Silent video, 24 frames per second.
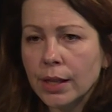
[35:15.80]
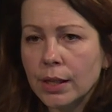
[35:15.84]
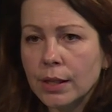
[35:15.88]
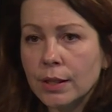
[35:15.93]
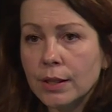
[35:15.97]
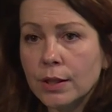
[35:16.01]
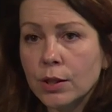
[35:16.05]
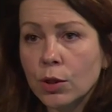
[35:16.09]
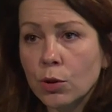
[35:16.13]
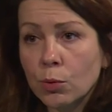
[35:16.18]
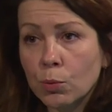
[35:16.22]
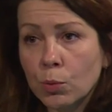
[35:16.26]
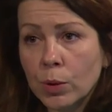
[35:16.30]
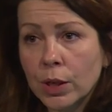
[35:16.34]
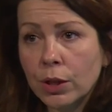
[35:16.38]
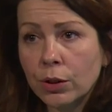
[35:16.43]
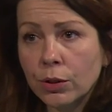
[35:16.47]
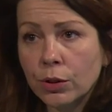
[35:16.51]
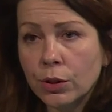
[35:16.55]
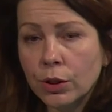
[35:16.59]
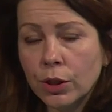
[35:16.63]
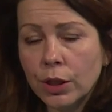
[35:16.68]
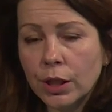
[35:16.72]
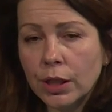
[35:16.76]
So what are
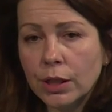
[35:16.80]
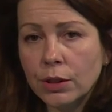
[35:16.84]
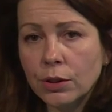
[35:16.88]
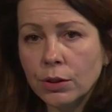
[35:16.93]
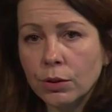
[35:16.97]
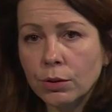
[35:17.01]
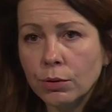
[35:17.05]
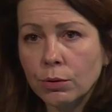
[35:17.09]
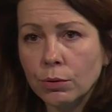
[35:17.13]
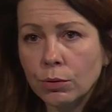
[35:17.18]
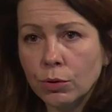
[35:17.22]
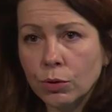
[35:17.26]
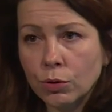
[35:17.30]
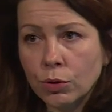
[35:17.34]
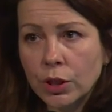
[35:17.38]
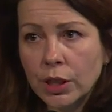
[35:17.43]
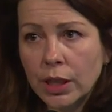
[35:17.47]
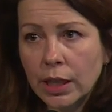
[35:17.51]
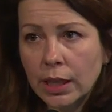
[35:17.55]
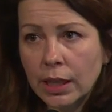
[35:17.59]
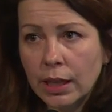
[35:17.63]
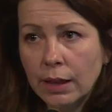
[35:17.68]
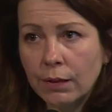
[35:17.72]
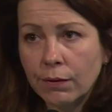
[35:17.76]
you gonna do to
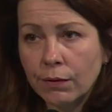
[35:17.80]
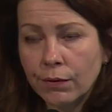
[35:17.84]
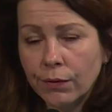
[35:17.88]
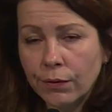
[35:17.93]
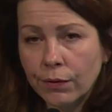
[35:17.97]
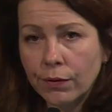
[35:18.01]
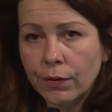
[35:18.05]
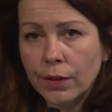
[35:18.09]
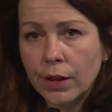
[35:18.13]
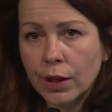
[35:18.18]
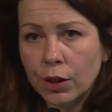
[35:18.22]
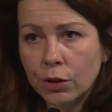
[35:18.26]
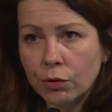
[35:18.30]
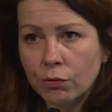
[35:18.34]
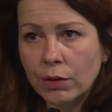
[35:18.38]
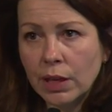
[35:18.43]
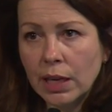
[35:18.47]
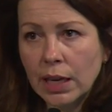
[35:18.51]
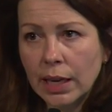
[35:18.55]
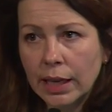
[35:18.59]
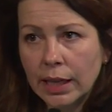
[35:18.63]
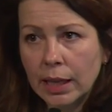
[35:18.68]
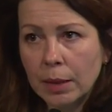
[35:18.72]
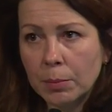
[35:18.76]
check if they are
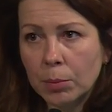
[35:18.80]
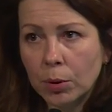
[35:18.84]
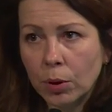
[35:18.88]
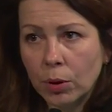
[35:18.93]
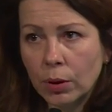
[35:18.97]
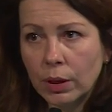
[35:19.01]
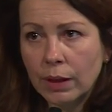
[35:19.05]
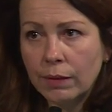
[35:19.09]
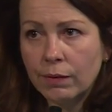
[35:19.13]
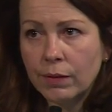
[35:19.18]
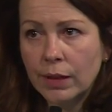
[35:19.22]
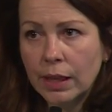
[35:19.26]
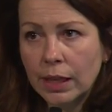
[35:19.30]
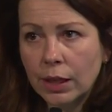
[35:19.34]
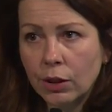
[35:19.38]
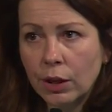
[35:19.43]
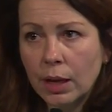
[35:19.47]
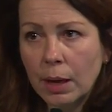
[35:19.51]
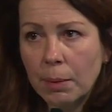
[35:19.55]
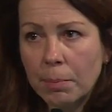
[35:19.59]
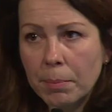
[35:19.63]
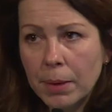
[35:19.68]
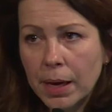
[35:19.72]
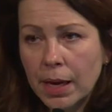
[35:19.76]
reliable, if they're
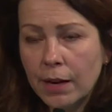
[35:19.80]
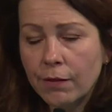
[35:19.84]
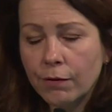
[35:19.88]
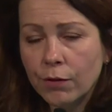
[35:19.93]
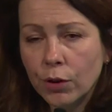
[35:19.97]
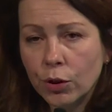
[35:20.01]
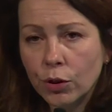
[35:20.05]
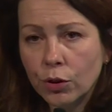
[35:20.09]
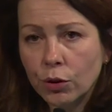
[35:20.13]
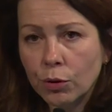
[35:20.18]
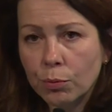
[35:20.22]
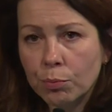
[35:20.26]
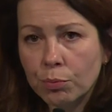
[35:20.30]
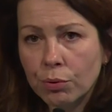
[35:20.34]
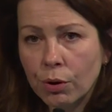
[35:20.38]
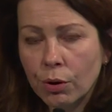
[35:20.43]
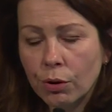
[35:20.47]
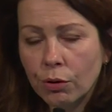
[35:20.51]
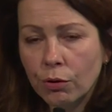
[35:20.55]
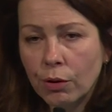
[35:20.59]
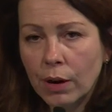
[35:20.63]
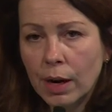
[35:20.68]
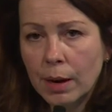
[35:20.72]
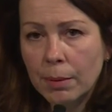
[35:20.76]
gonna pay for your
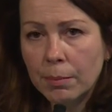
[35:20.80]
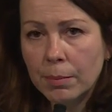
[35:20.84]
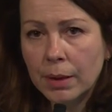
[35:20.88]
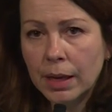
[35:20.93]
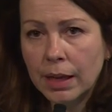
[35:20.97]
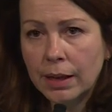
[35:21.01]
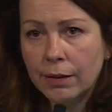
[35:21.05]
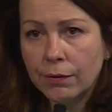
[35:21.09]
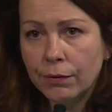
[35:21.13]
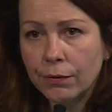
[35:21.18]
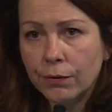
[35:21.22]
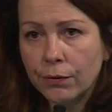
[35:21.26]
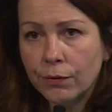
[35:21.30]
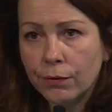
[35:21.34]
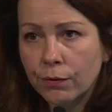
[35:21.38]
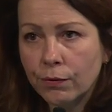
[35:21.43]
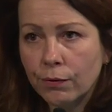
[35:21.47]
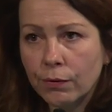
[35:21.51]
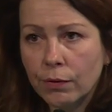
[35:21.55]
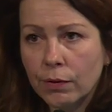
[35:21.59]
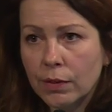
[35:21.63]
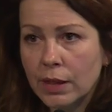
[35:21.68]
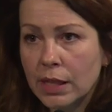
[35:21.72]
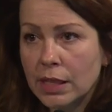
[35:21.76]
program,
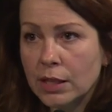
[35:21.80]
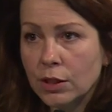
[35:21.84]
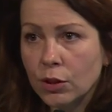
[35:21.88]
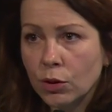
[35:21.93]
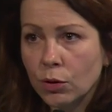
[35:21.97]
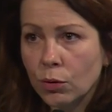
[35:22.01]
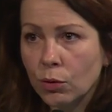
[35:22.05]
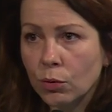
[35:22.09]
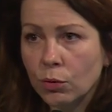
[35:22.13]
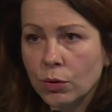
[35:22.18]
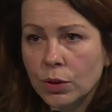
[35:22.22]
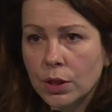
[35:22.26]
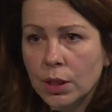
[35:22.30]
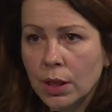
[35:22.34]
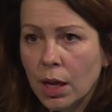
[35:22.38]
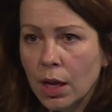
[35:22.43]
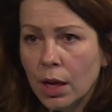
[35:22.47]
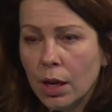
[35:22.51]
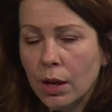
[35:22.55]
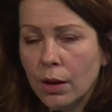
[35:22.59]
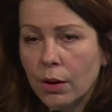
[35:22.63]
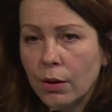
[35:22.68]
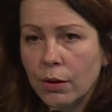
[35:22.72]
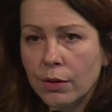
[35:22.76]
if they don't,
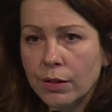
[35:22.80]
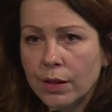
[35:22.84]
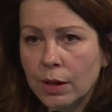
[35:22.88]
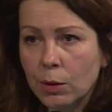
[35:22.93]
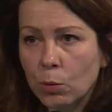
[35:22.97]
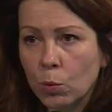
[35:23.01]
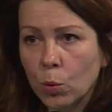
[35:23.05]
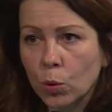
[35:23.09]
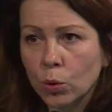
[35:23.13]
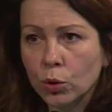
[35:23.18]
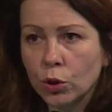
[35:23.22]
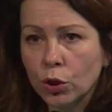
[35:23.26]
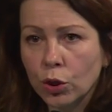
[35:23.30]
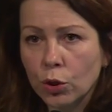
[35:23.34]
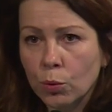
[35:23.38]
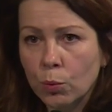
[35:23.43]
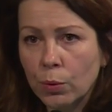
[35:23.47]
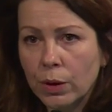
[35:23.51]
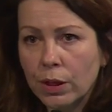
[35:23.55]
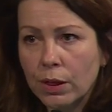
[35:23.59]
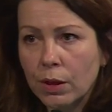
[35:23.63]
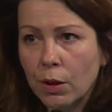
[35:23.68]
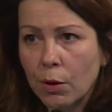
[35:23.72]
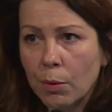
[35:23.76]
they won't go
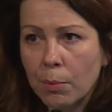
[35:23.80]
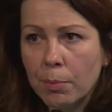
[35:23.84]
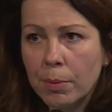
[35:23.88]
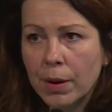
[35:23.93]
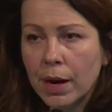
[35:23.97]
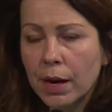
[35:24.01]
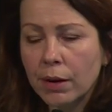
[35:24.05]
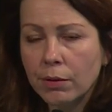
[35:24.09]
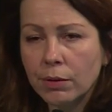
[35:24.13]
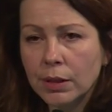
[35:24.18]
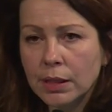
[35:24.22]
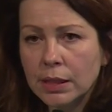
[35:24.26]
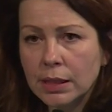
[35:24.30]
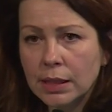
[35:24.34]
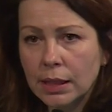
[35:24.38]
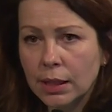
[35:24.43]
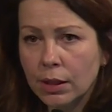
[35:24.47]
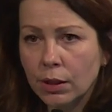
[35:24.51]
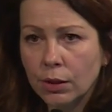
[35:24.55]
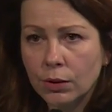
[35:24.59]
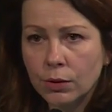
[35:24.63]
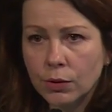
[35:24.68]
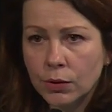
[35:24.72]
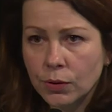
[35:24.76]
with a
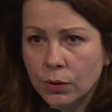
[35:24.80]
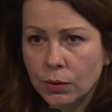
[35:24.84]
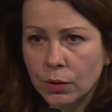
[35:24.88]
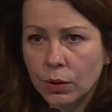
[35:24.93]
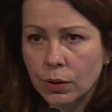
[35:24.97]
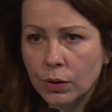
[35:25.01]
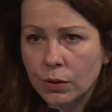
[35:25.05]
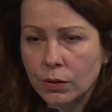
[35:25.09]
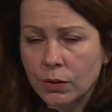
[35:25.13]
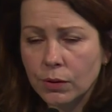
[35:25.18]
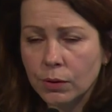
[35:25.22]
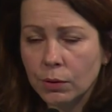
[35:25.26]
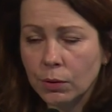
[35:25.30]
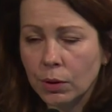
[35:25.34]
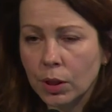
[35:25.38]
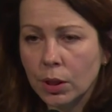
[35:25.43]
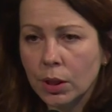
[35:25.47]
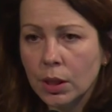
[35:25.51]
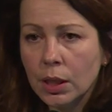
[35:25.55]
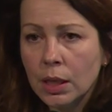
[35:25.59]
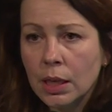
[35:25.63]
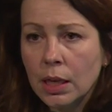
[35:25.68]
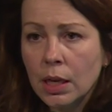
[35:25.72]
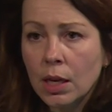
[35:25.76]
piracy or so on and so on?